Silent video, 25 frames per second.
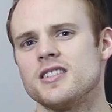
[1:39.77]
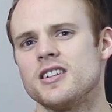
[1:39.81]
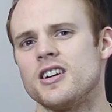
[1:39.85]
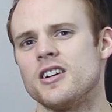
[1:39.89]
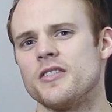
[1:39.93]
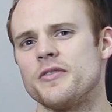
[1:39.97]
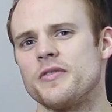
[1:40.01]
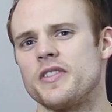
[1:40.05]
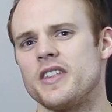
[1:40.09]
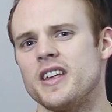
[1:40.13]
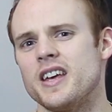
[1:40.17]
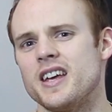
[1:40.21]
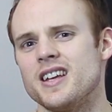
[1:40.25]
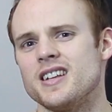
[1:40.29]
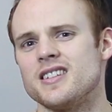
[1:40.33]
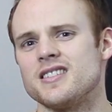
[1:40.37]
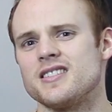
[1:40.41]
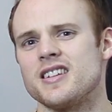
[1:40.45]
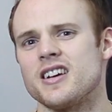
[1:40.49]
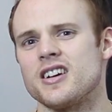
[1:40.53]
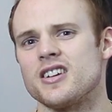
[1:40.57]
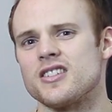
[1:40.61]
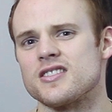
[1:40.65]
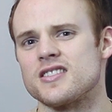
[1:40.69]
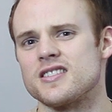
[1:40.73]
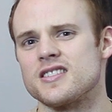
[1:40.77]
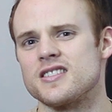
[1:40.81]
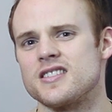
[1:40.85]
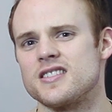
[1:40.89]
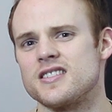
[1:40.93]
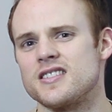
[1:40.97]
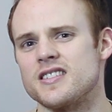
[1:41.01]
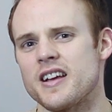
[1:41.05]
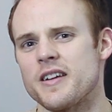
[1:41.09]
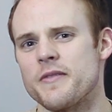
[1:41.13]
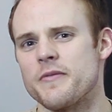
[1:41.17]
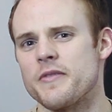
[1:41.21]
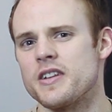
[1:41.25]
off the Intel
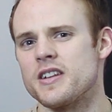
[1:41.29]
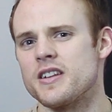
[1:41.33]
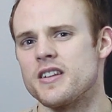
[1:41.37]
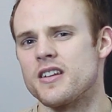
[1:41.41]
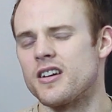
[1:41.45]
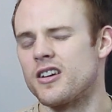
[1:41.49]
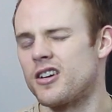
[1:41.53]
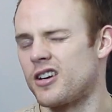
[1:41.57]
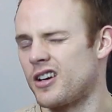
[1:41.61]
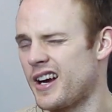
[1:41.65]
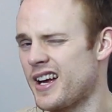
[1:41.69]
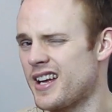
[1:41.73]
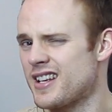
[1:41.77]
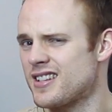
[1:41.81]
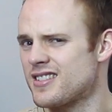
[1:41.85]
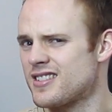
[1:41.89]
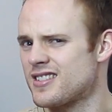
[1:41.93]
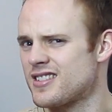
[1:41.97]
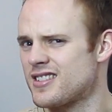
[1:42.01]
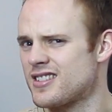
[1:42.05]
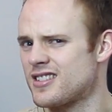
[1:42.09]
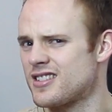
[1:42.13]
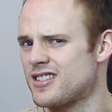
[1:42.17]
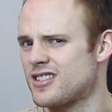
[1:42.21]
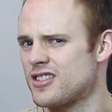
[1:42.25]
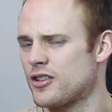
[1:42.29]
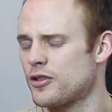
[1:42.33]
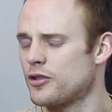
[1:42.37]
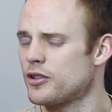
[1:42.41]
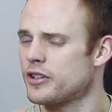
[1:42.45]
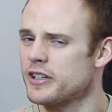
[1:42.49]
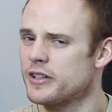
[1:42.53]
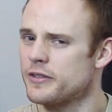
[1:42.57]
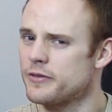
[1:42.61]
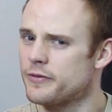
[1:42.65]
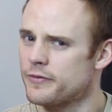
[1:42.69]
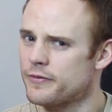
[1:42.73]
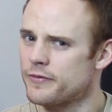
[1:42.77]
7 or
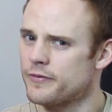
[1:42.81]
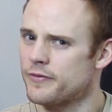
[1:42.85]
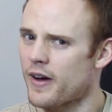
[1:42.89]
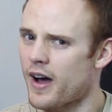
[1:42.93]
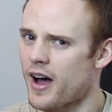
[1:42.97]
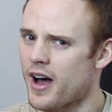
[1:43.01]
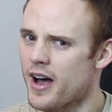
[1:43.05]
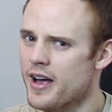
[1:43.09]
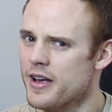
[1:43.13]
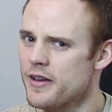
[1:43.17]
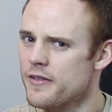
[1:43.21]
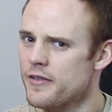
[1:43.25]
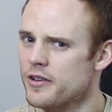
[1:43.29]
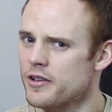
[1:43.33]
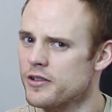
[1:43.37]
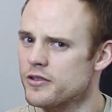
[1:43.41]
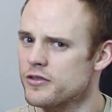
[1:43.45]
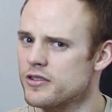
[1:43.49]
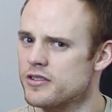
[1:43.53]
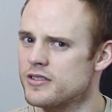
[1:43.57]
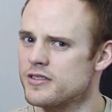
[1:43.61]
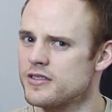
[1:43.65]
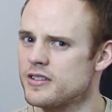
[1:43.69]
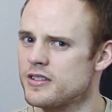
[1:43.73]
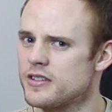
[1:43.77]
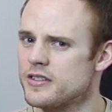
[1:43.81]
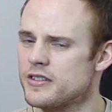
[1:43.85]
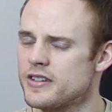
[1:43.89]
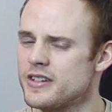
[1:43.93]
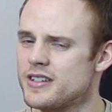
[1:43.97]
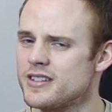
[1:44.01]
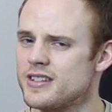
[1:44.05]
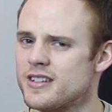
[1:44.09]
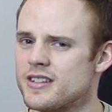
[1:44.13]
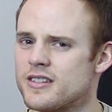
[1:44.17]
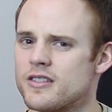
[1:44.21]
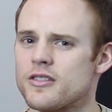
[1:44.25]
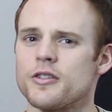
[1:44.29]
S3500
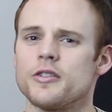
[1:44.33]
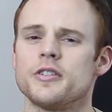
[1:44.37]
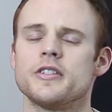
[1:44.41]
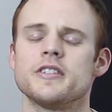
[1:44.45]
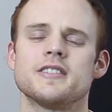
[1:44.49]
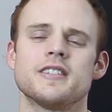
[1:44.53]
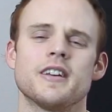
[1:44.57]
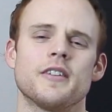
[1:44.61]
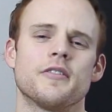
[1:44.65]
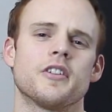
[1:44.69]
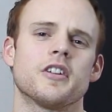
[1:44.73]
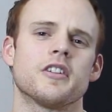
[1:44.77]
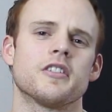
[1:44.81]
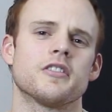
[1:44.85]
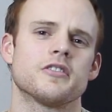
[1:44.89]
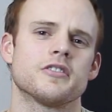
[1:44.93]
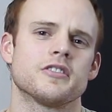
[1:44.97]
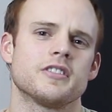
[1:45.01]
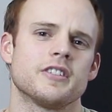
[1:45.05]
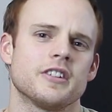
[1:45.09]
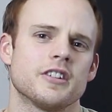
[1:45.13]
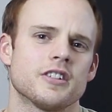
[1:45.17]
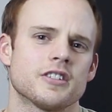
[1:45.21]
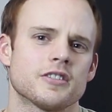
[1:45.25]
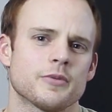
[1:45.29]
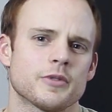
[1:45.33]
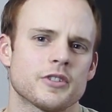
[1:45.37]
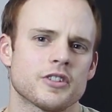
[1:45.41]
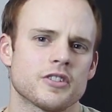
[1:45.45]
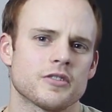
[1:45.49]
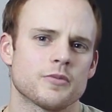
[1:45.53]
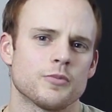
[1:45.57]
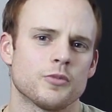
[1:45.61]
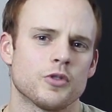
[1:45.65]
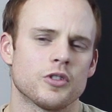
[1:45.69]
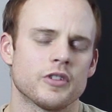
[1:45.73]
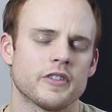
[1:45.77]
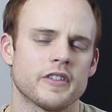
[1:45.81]
series and 3700 series, which
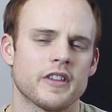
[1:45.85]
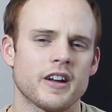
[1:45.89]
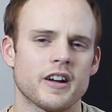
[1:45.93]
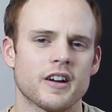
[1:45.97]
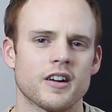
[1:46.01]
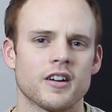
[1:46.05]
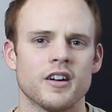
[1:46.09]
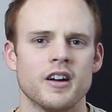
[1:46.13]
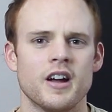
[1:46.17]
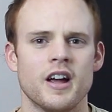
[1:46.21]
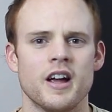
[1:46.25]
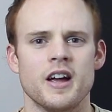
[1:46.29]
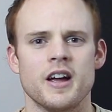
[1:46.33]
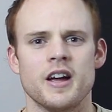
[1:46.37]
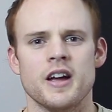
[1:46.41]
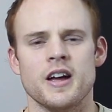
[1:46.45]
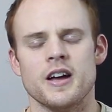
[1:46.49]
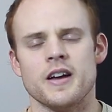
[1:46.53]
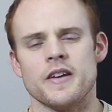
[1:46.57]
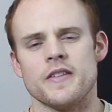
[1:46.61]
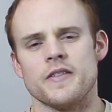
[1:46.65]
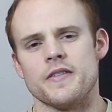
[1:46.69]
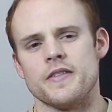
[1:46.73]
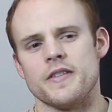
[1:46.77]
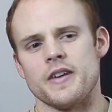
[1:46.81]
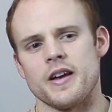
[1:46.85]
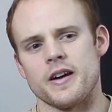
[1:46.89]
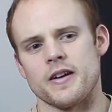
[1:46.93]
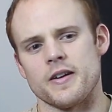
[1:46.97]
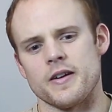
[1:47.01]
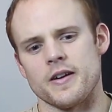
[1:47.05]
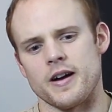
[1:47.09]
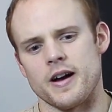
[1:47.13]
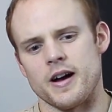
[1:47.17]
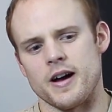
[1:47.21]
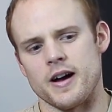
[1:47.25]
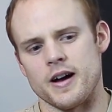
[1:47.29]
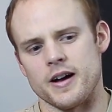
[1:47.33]
is more of their
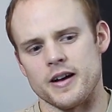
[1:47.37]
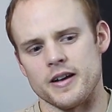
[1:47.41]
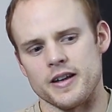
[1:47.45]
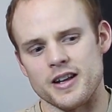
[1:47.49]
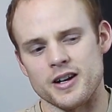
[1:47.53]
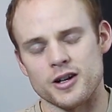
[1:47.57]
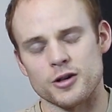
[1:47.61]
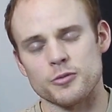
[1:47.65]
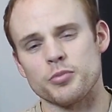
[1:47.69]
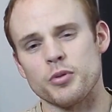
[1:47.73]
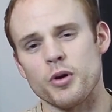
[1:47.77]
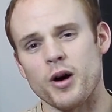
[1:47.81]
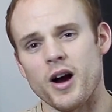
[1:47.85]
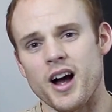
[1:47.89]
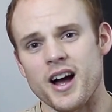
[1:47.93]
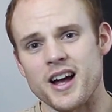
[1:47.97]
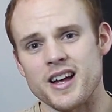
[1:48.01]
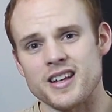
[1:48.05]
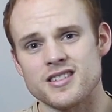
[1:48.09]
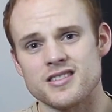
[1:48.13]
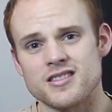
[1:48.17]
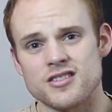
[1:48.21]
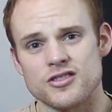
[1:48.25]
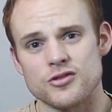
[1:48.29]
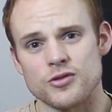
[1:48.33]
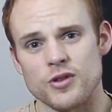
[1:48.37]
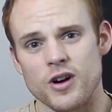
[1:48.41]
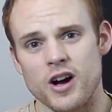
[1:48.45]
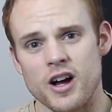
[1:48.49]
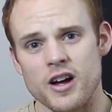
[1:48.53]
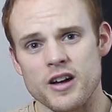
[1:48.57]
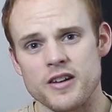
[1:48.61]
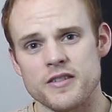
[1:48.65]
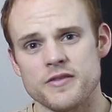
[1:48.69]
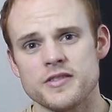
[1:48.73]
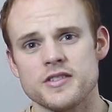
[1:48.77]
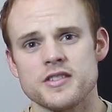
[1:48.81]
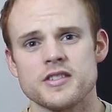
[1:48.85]
their uh, enterprise
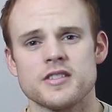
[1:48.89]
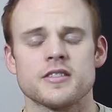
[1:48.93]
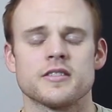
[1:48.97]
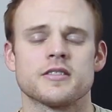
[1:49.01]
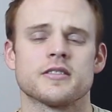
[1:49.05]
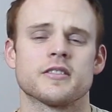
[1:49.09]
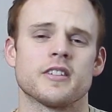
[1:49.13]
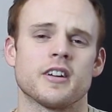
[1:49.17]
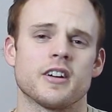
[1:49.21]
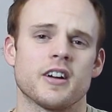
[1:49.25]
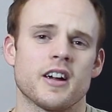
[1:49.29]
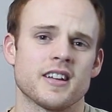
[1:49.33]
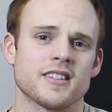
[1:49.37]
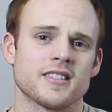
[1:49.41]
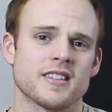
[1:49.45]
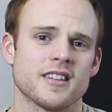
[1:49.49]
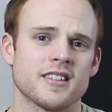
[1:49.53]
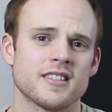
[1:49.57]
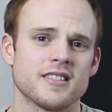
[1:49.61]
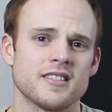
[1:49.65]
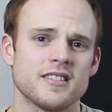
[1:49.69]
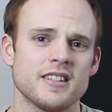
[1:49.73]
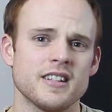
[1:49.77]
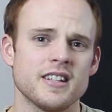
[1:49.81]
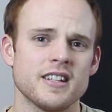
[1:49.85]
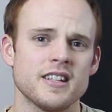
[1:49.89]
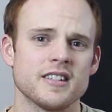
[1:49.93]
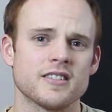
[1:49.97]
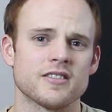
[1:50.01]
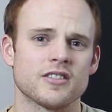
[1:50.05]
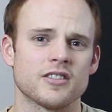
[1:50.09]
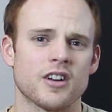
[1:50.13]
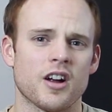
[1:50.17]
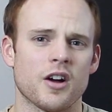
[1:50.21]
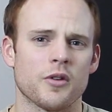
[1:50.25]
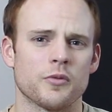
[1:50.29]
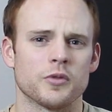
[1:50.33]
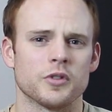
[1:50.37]
drives, their SSDs,
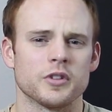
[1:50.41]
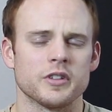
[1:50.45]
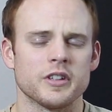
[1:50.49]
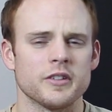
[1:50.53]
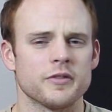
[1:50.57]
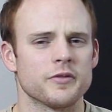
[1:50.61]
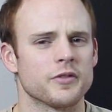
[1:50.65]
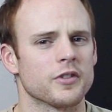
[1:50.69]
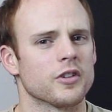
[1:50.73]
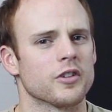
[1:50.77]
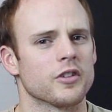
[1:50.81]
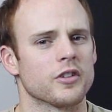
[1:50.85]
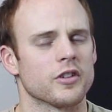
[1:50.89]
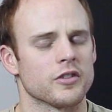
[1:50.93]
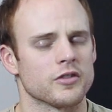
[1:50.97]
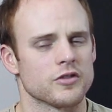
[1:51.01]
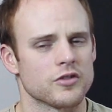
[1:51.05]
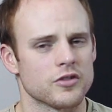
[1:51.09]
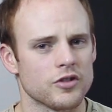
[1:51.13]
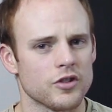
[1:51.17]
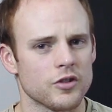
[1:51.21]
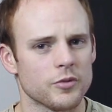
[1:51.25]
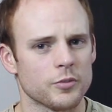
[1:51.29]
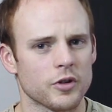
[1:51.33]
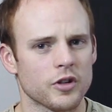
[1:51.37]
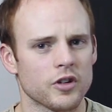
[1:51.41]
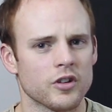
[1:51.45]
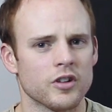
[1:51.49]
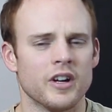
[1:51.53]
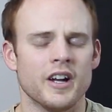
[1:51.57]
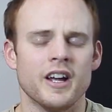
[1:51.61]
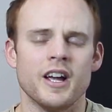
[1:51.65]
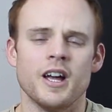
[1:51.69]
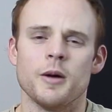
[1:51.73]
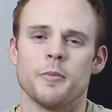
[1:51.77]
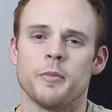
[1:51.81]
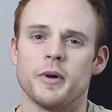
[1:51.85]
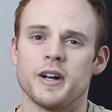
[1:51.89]
are not really for a consumer,
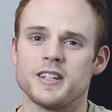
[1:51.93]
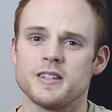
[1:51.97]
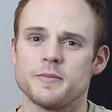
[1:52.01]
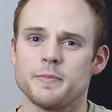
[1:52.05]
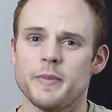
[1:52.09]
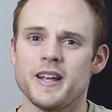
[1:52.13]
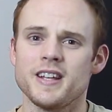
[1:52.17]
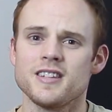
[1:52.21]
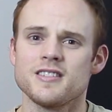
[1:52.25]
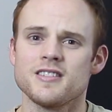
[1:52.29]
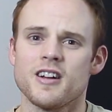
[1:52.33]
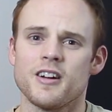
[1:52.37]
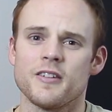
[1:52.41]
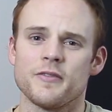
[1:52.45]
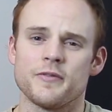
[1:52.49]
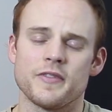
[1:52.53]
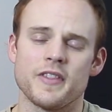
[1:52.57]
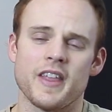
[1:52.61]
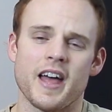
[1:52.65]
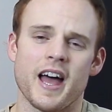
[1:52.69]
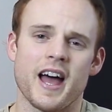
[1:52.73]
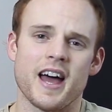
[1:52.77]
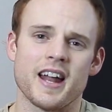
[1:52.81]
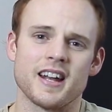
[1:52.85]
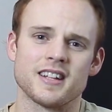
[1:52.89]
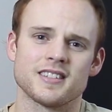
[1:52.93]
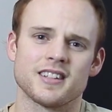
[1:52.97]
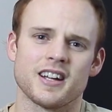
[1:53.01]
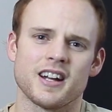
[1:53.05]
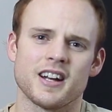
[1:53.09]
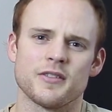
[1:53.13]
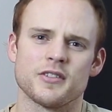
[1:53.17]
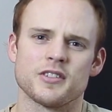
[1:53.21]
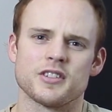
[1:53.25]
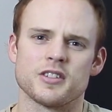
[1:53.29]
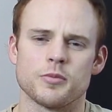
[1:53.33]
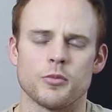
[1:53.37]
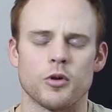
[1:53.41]
but it's based off that. It's
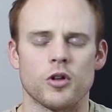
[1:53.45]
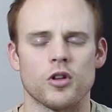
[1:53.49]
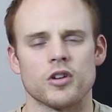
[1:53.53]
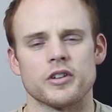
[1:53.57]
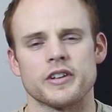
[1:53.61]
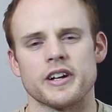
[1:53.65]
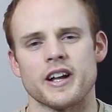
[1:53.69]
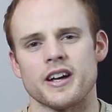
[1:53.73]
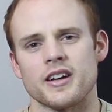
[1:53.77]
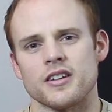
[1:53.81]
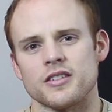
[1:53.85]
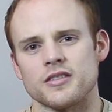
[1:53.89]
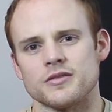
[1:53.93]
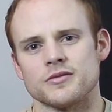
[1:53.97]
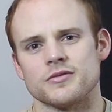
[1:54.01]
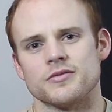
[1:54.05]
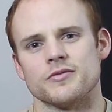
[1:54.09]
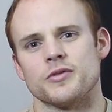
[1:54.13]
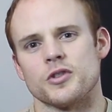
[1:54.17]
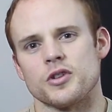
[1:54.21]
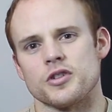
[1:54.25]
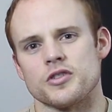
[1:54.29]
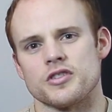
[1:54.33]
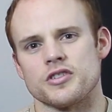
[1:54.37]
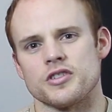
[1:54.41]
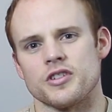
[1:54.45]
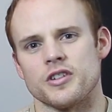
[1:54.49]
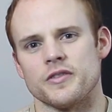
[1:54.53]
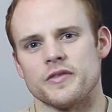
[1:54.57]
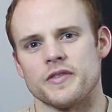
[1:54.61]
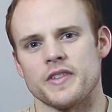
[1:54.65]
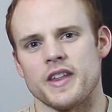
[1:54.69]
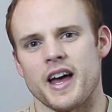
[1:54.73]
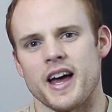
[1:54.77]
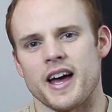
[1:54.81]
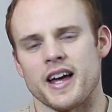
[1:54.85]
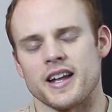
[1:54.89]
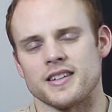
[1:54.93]
kind of a smaller down version of
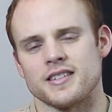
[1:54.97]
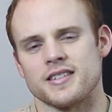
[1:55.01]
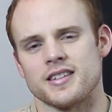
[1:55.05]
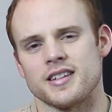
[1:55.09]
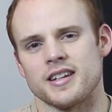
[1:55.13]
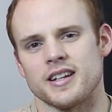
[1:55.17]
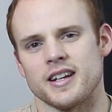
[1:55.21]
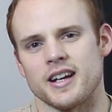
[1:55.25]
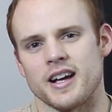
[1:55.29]
that.